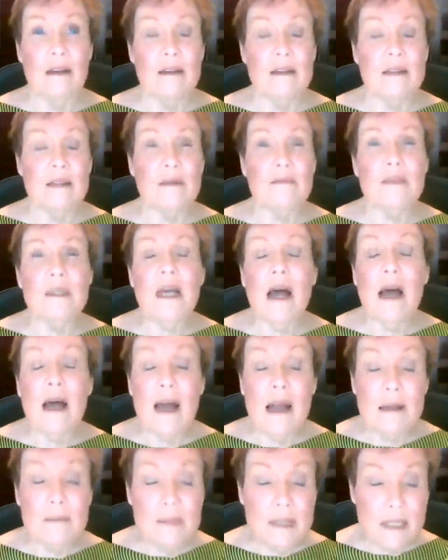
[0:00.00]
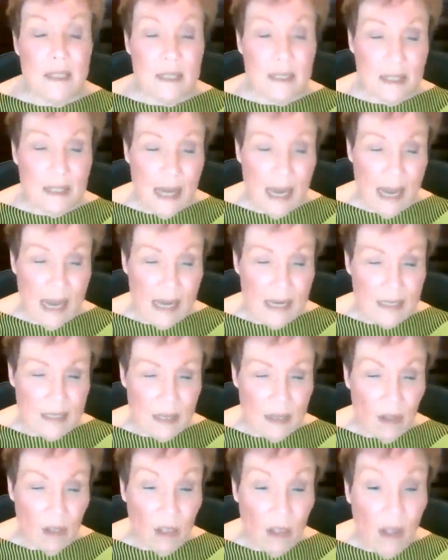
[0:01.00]
Sometimes it takes
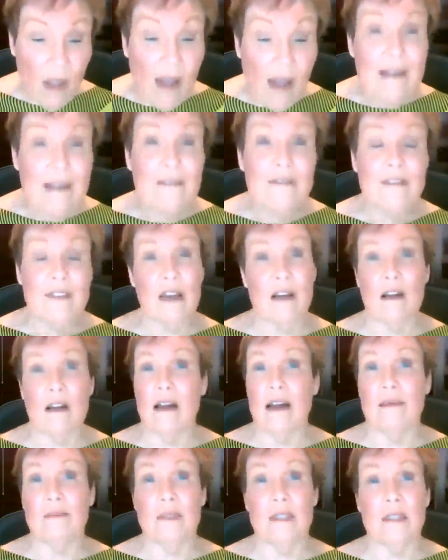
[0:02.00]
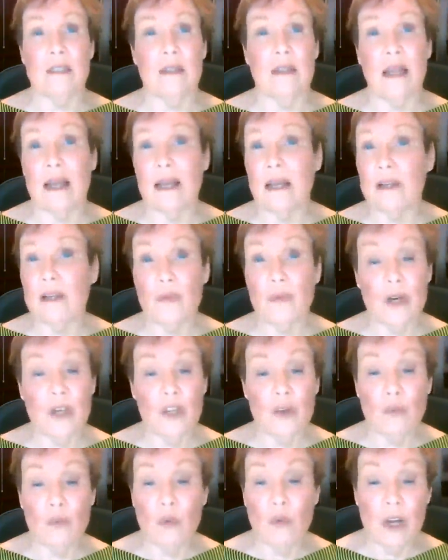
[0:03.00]
a lifetime to land where
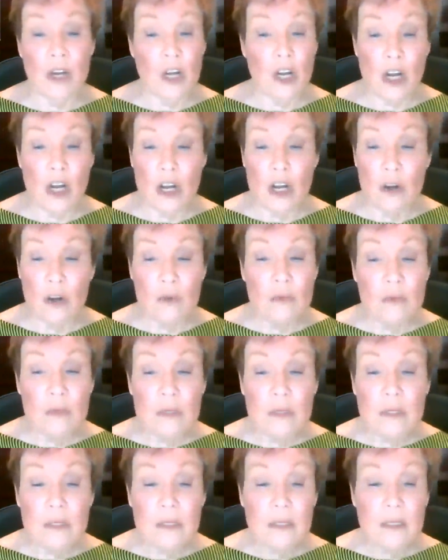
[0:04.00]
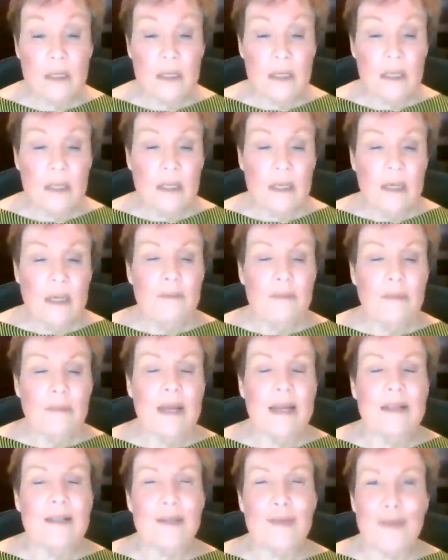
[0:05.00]
you want to go, but
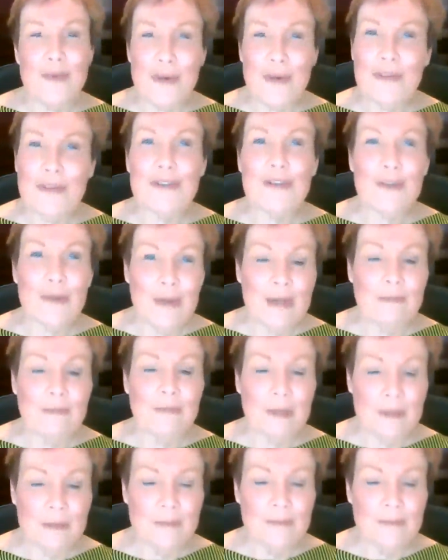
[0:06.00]
it's worth the trip.